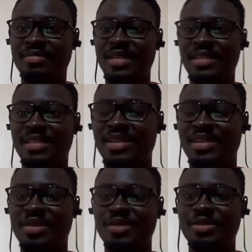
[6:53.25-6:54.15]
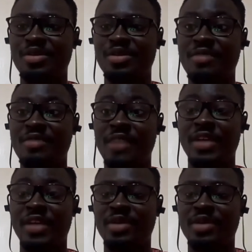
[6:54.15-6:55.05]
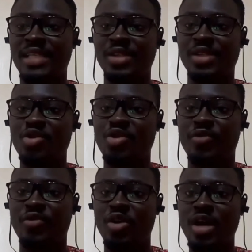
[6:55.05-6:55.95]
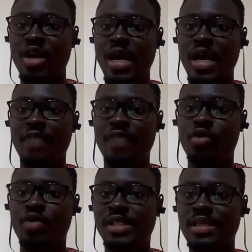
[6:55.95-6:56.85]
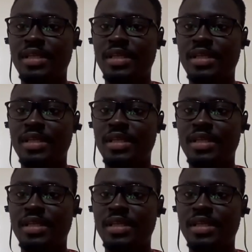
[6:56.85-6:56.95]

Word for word: Sekyi-Hughes. So eventually it had to go for a vote.